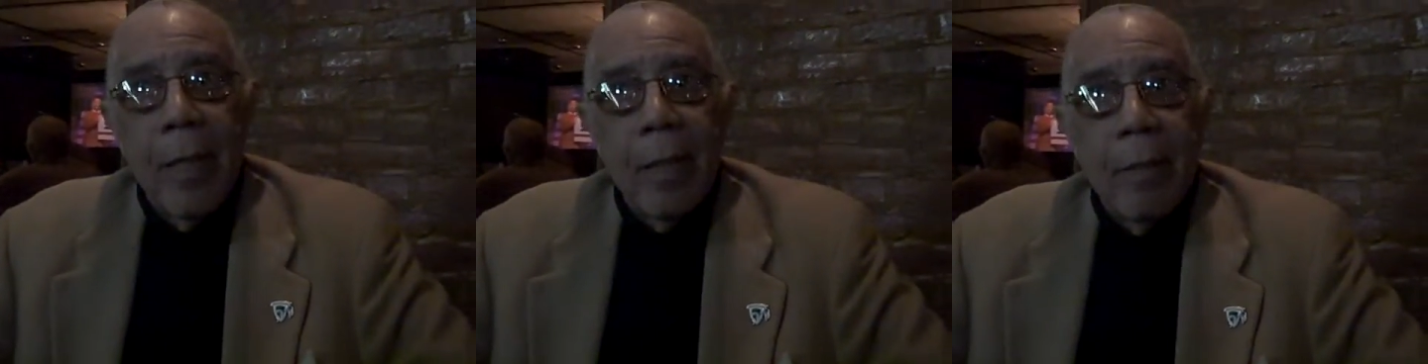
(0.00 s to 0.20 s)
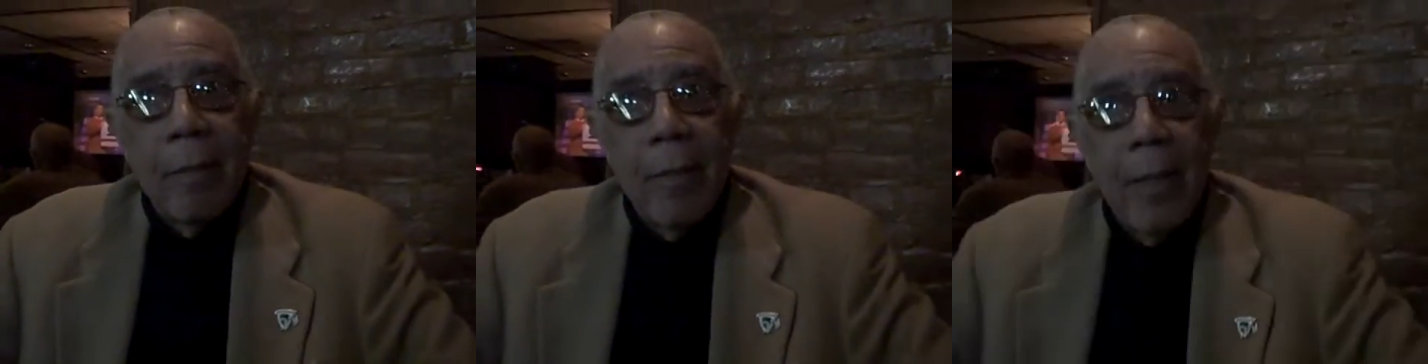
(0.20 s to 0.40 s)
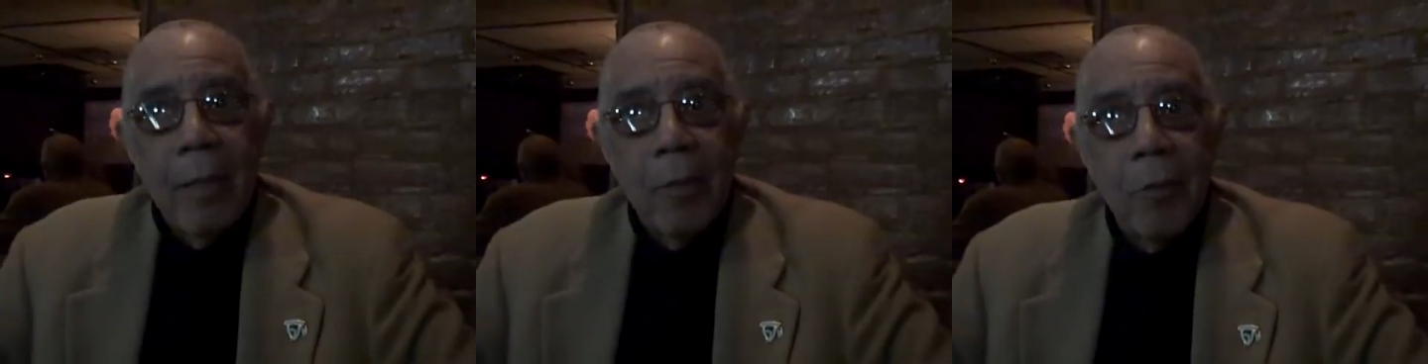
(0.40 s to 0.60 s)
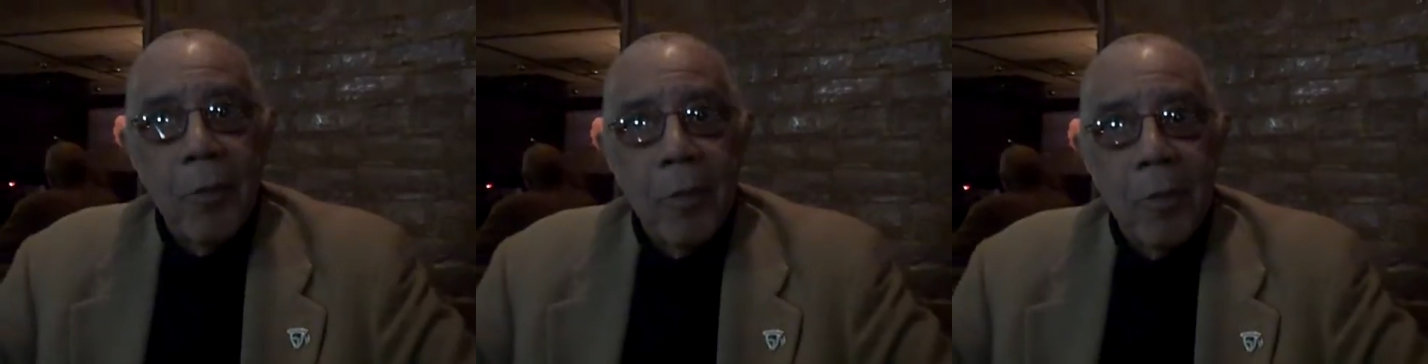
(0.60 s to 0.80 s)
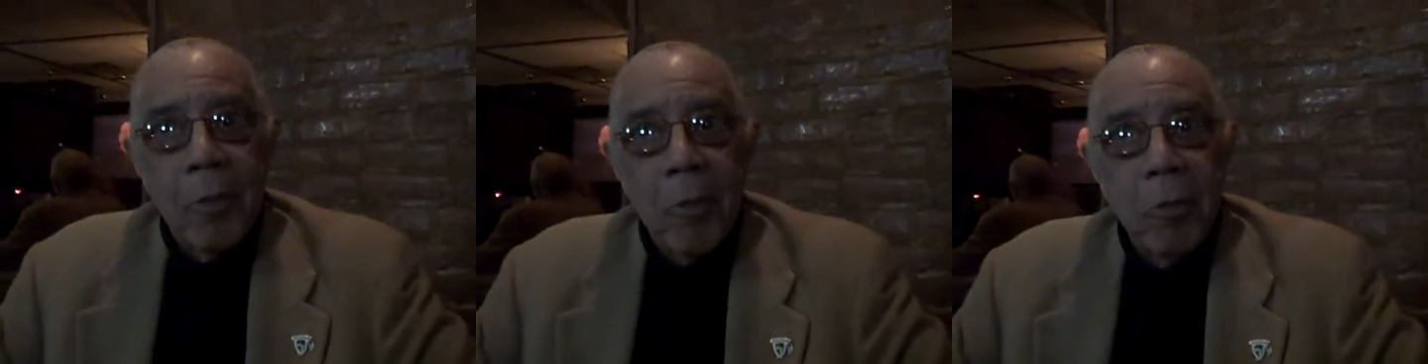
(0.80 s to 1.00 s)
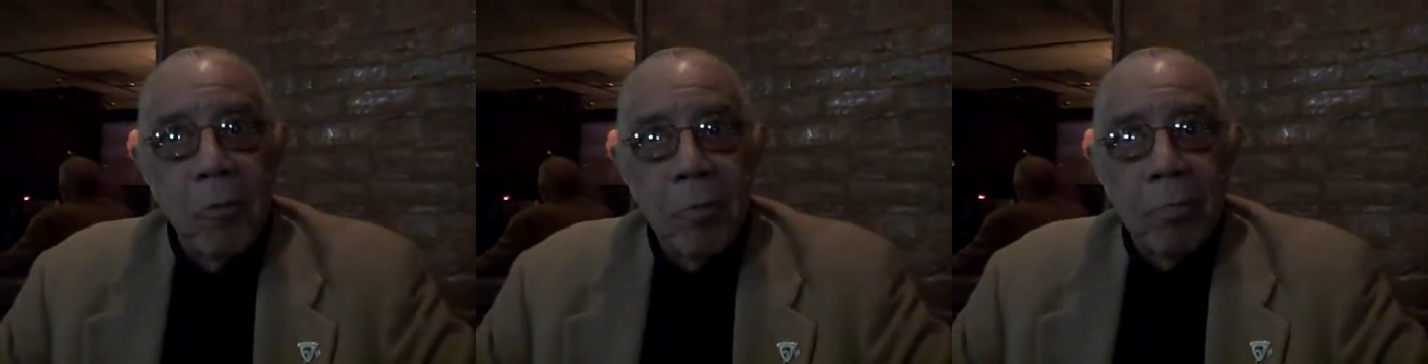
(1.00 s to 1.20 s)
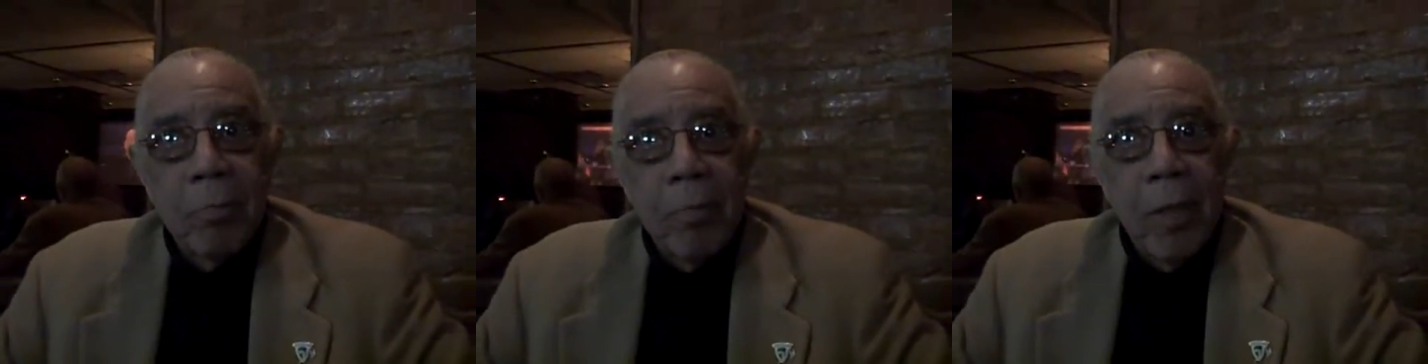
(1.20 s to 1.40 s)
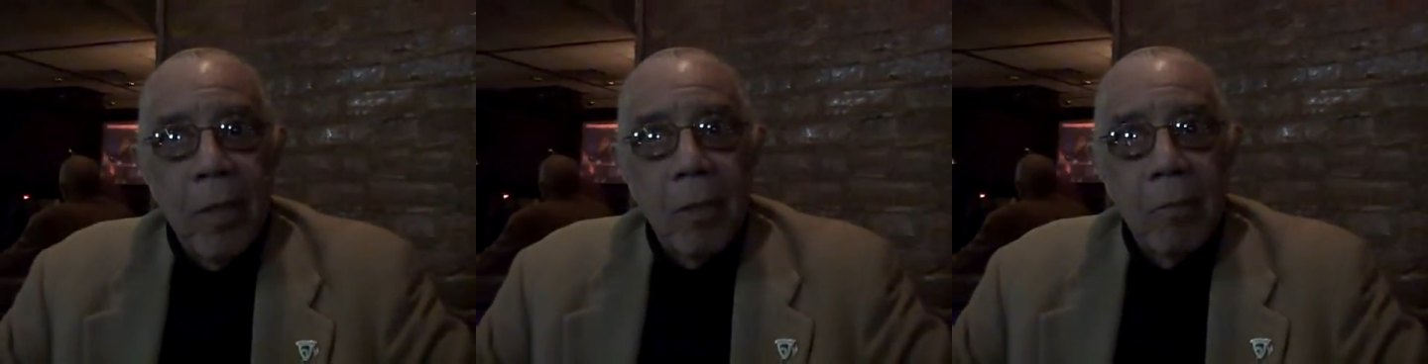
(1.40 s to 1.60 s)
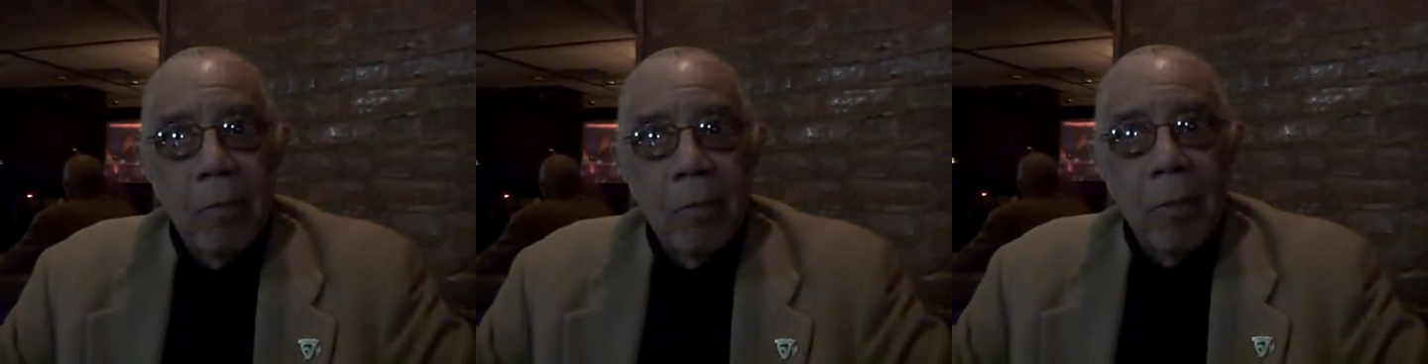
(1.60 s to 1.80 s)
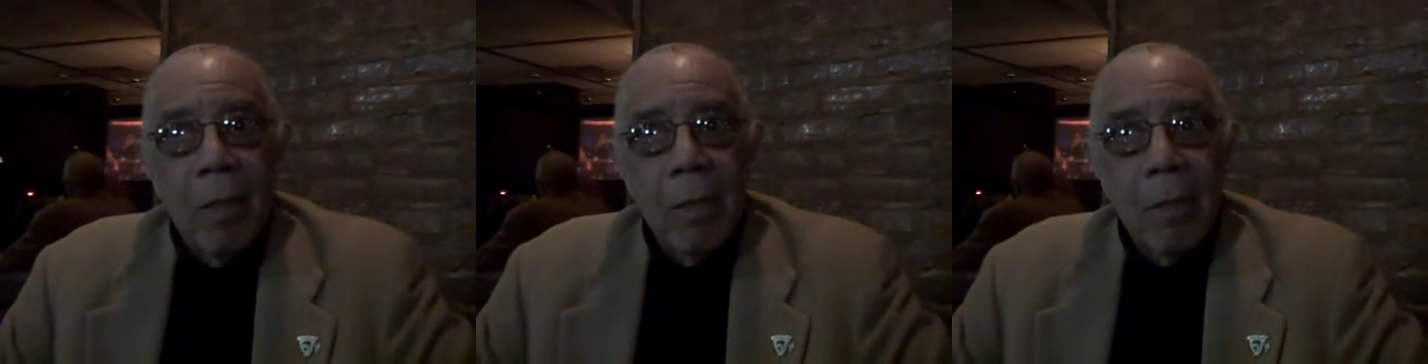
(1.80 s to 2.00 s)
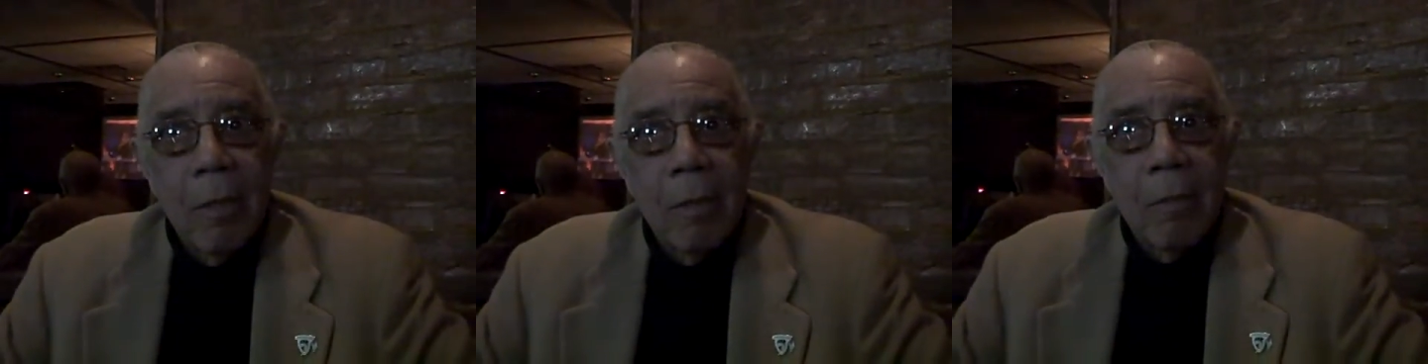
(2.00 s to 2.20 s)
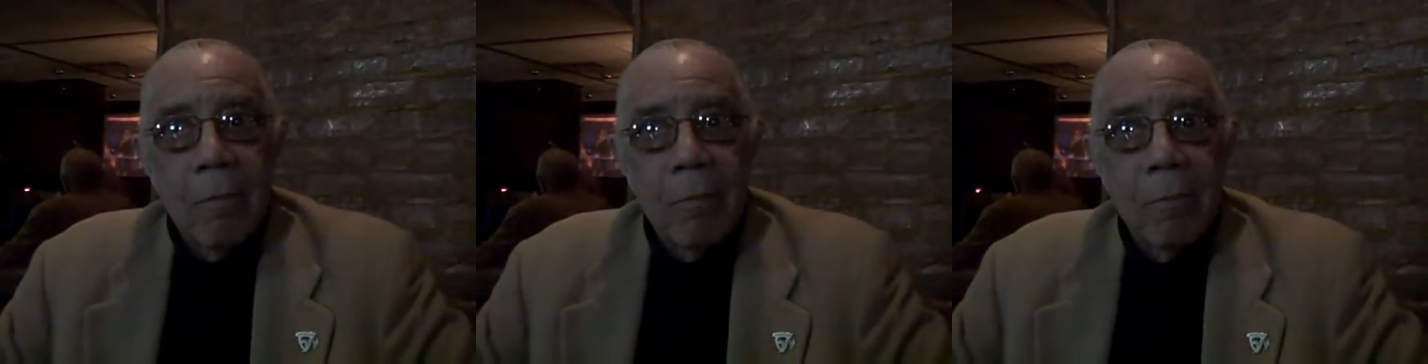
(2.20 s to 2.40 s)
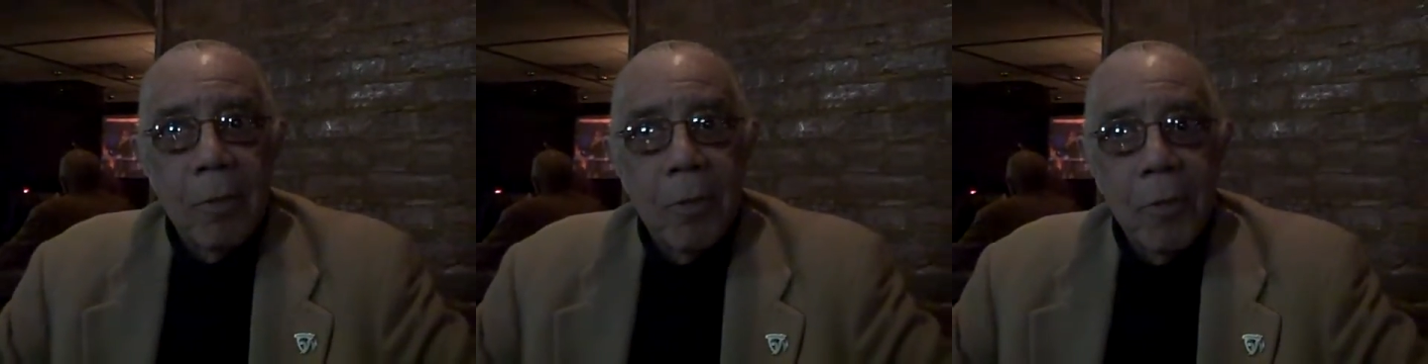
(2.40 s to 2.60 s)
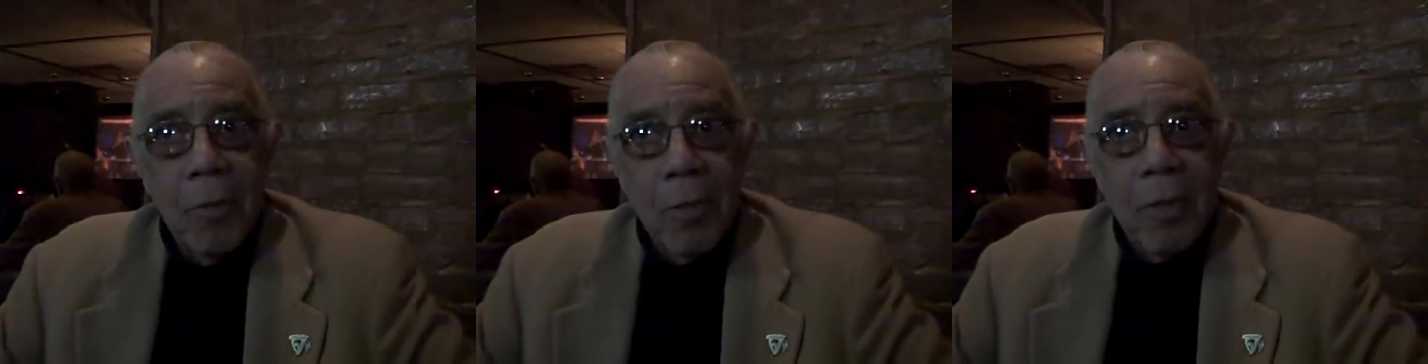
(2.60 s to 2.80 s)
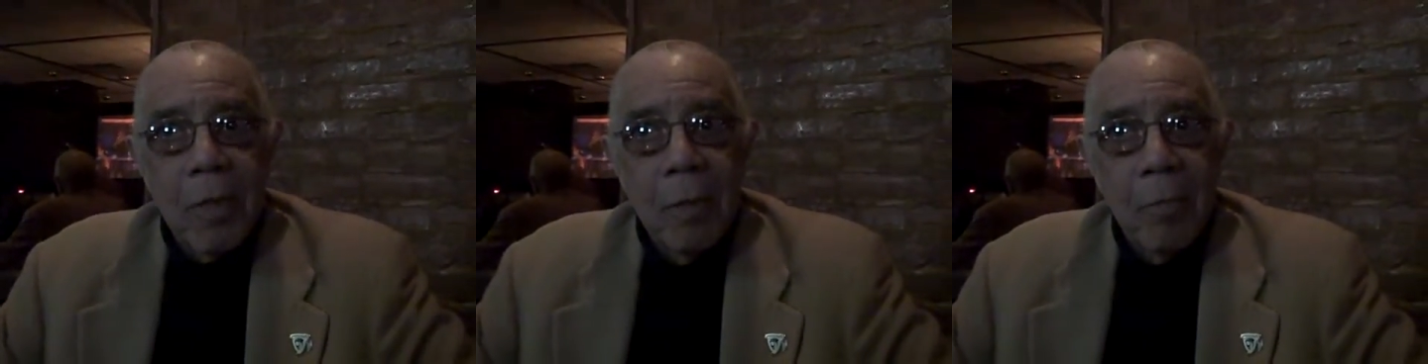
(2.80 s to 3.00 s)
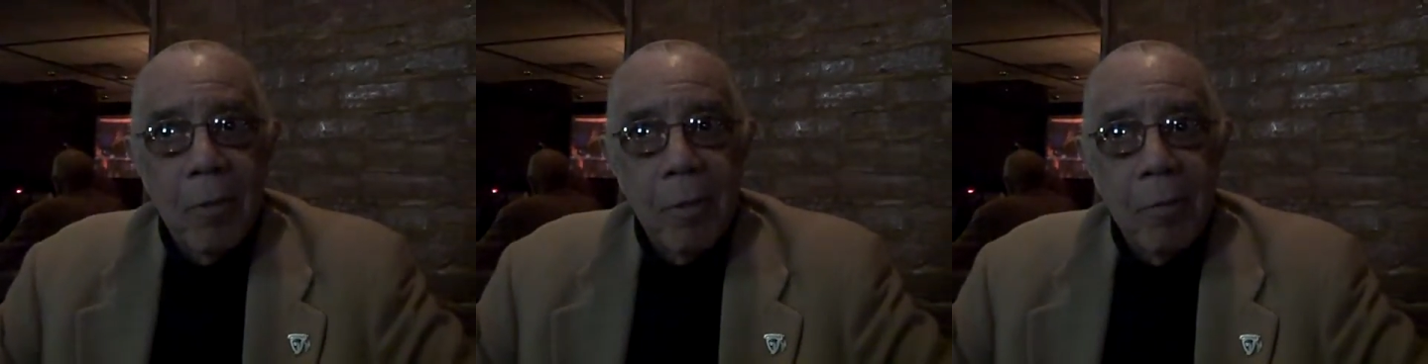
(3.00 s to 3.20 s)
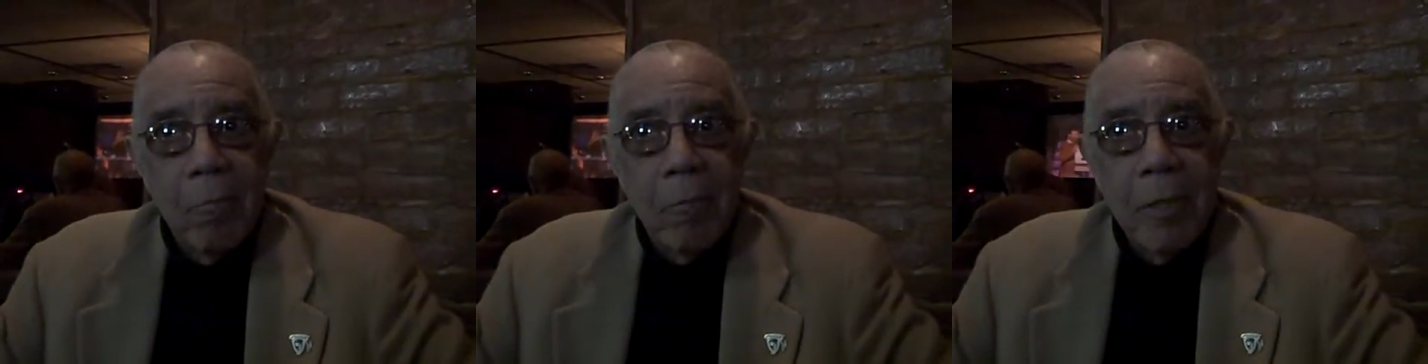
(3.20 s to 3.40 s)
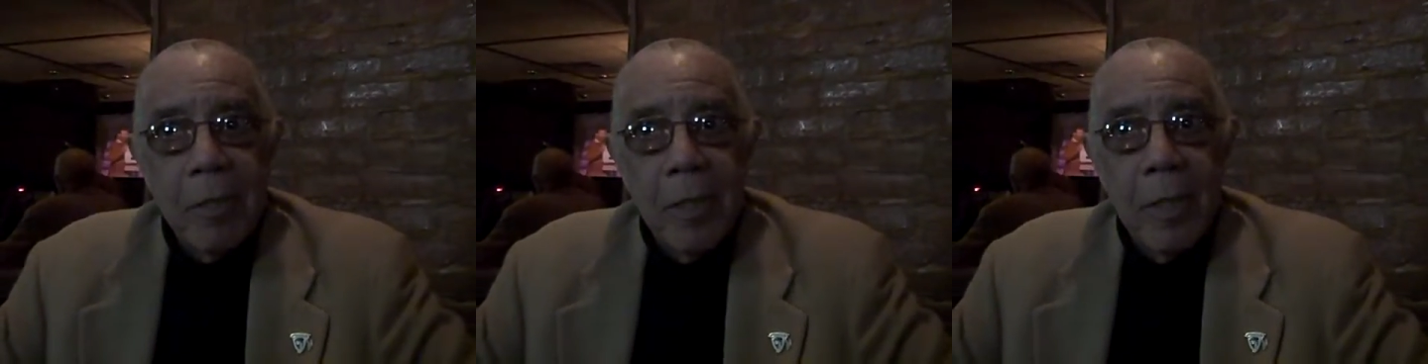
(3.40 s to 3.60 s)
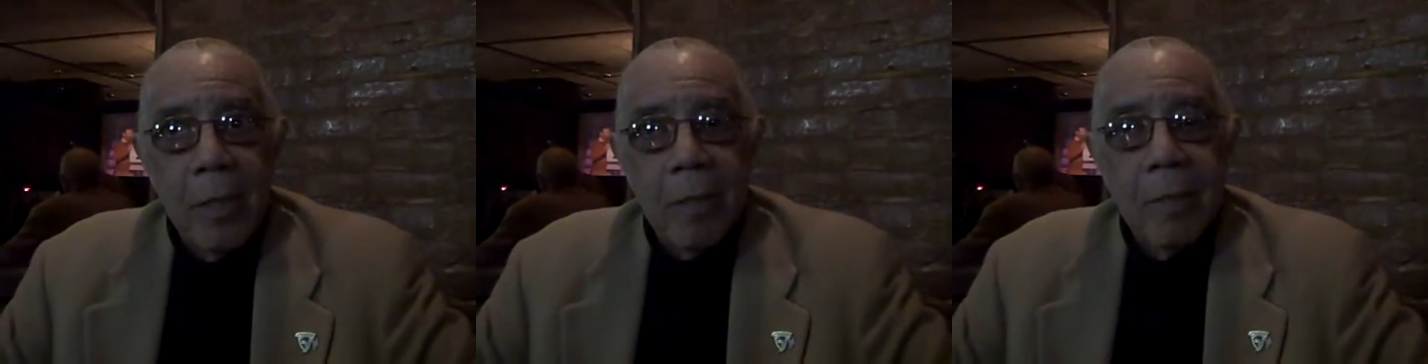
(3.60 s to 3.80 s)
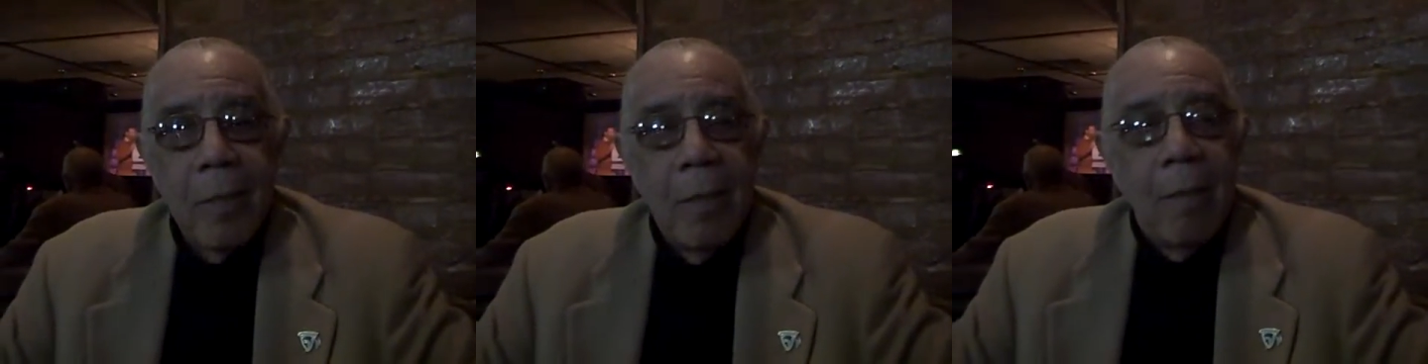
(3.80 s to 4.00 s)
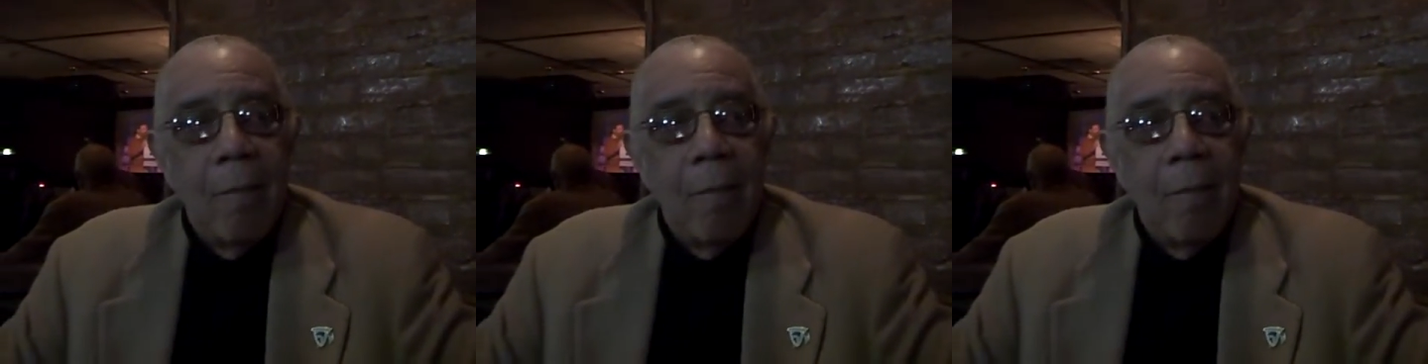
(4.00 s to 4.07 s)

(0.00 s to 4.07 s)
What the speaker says: and during the school, you know, during the summer or the recess.